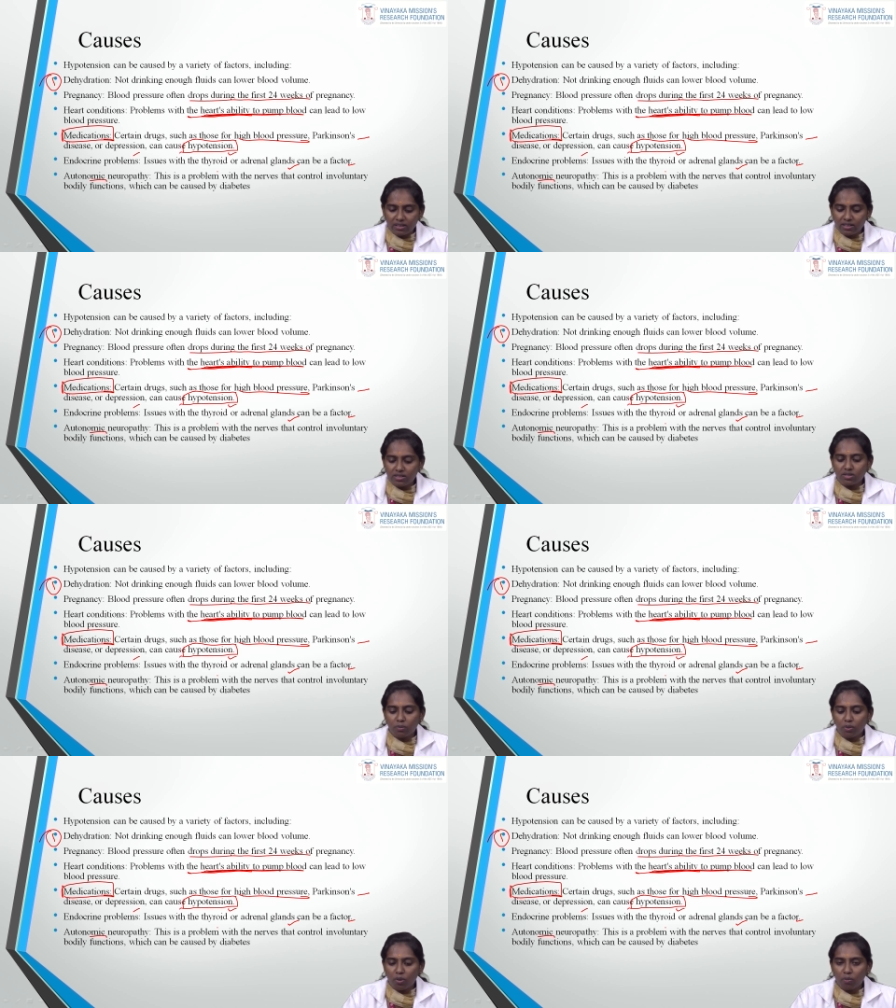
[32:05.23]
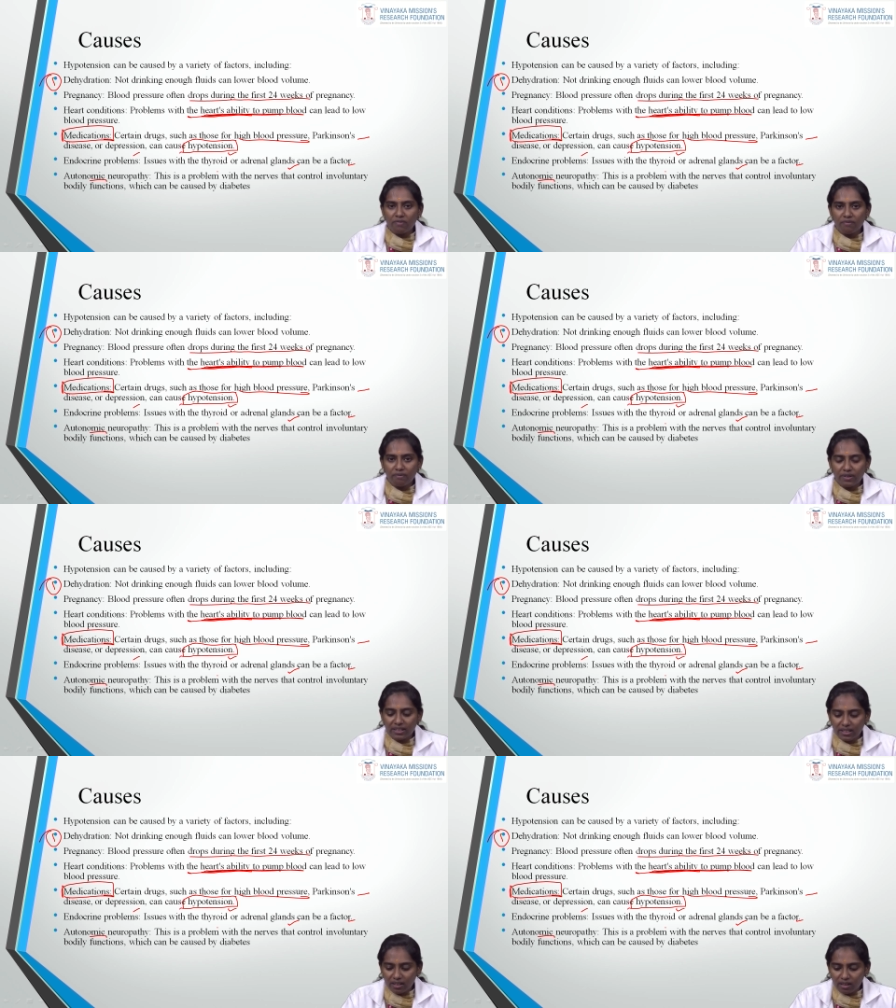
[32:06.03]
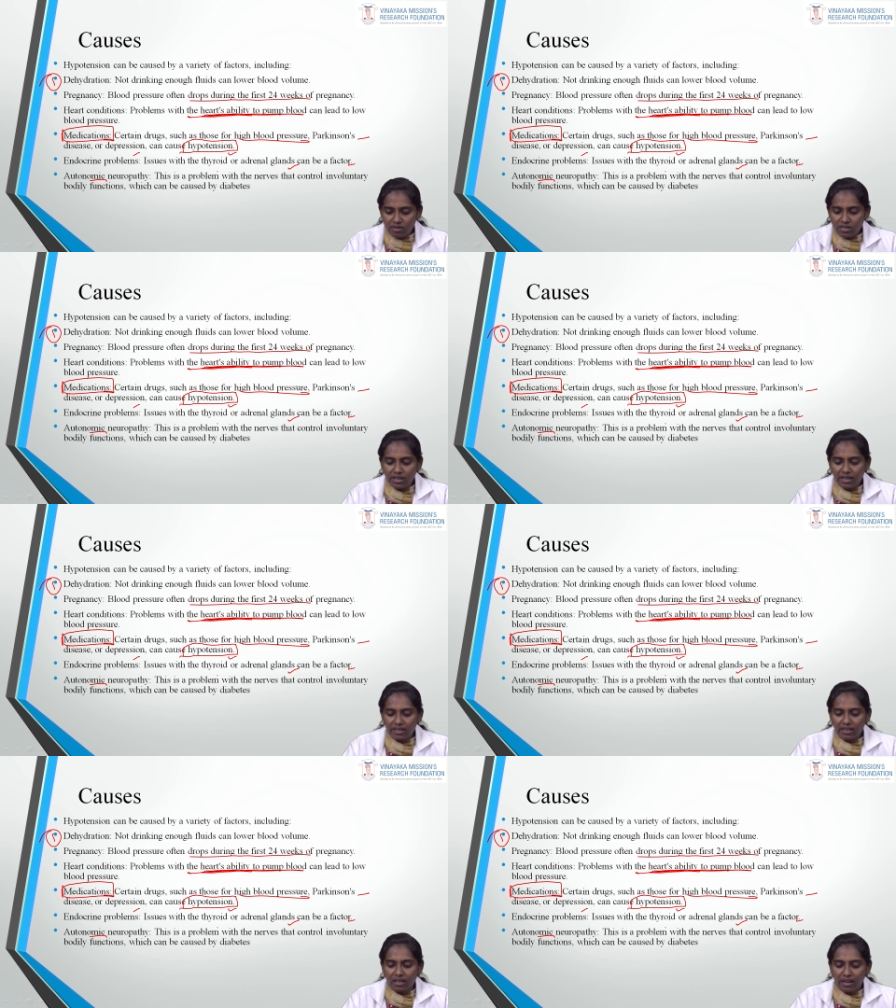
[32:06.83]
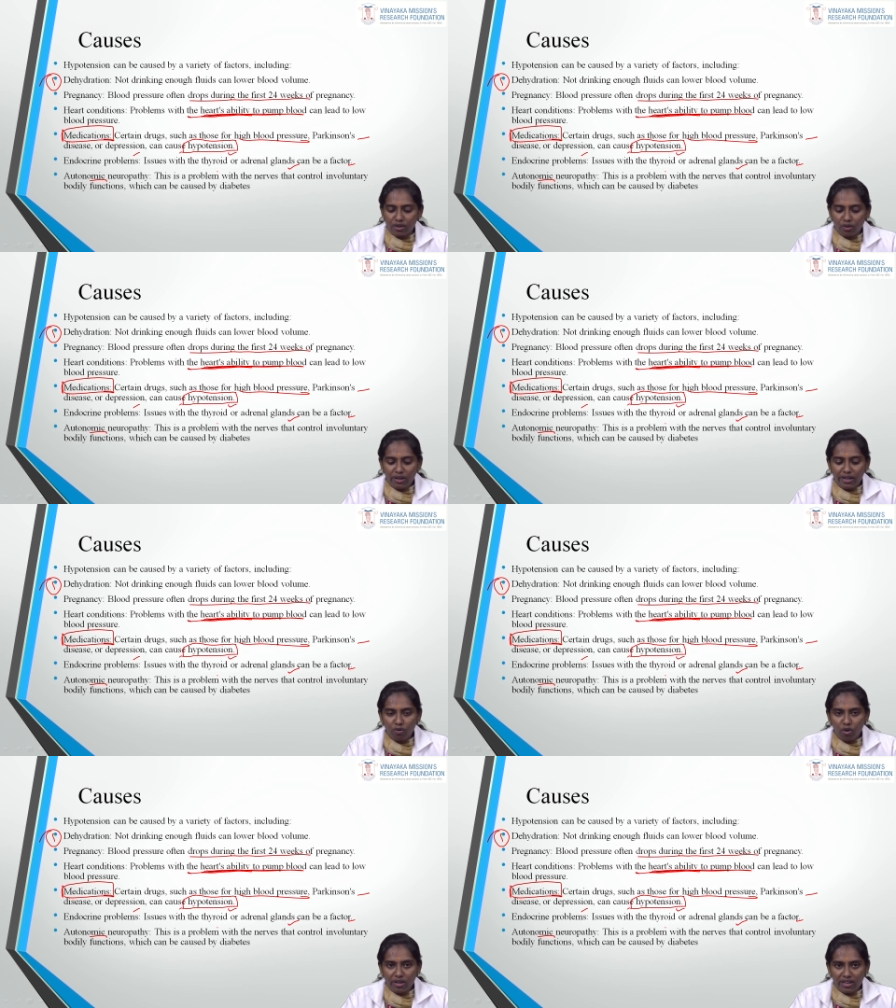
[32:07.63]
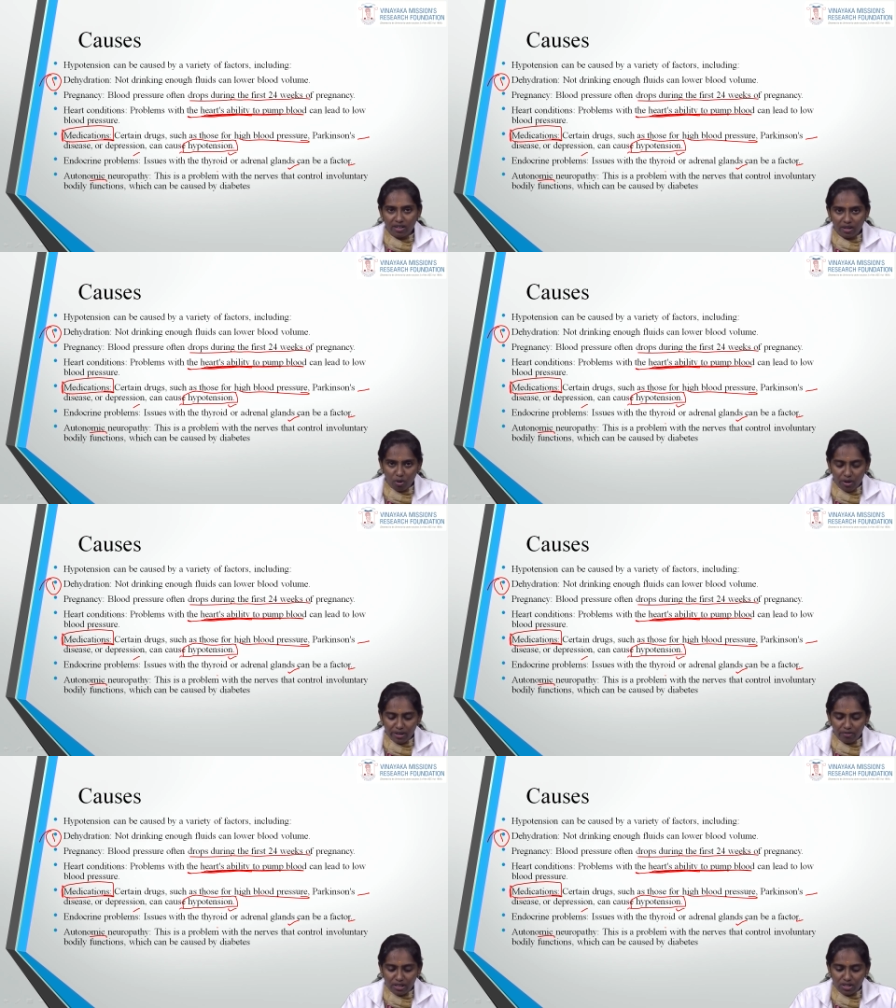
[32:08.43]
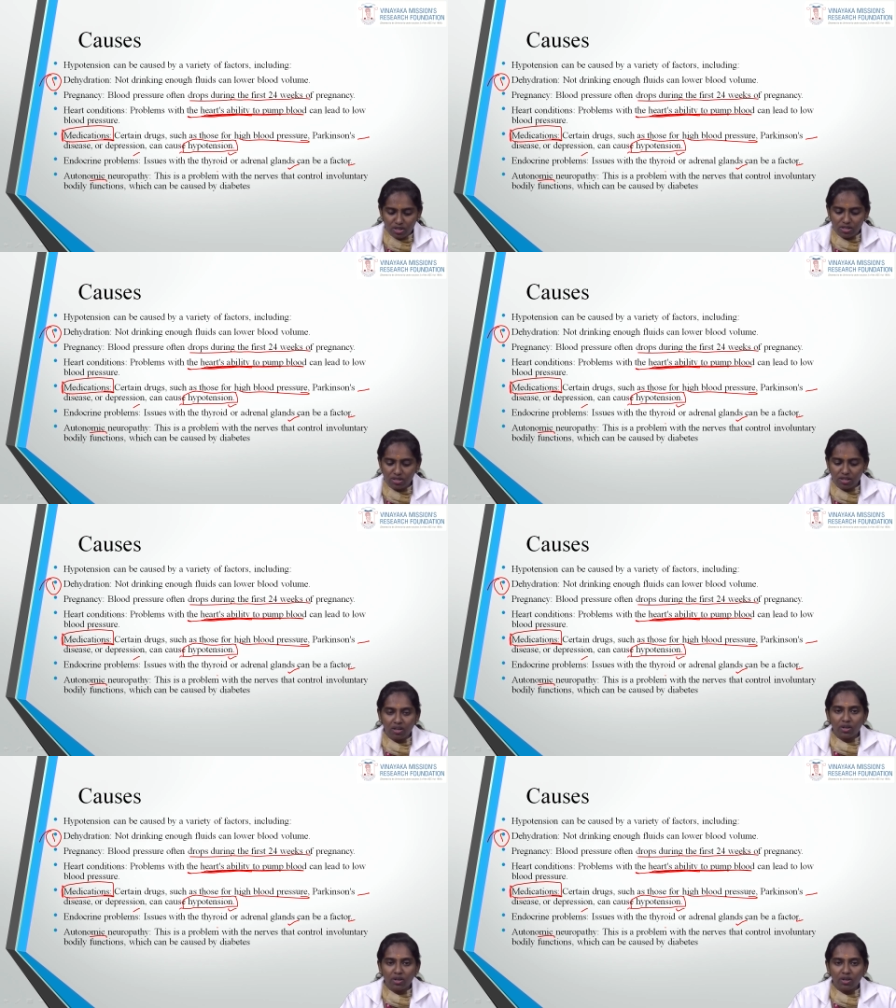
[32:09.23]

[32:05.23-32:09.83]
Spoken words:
This is a problem with the nerves that control involuntary body functions.